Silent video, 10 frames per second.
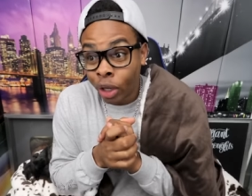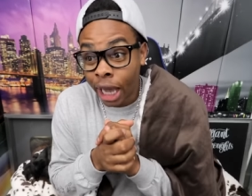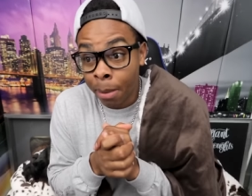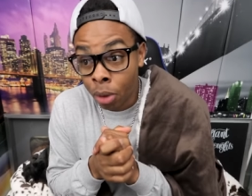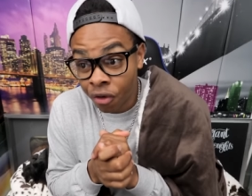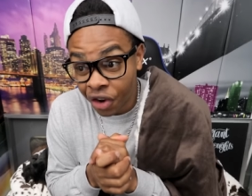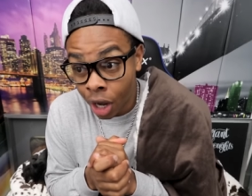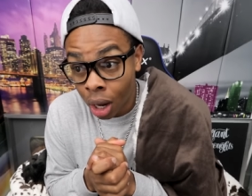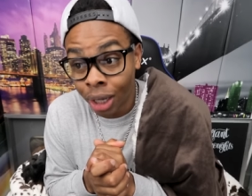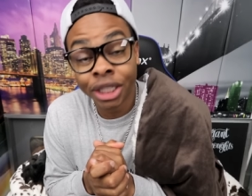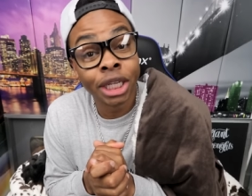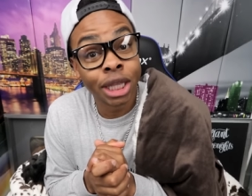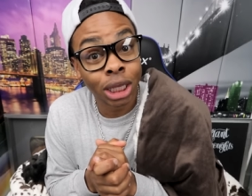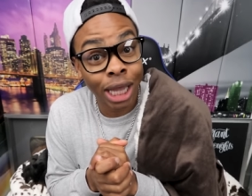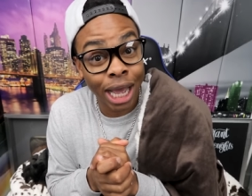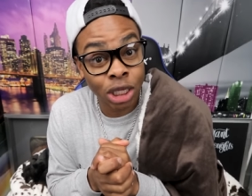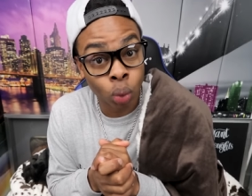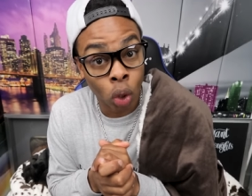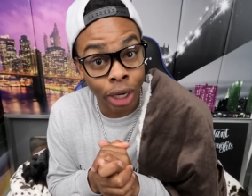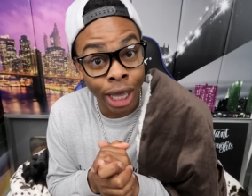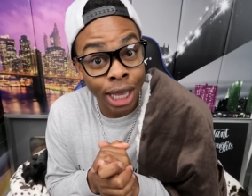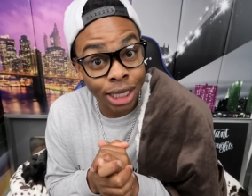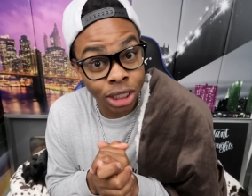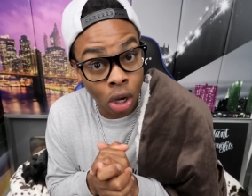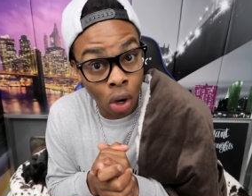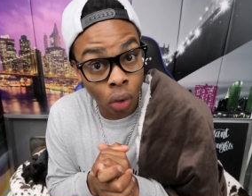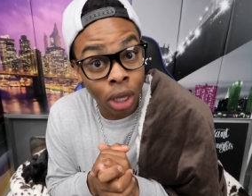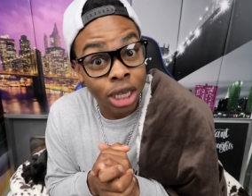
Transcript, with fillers: Okay, moving on to the last one. It's called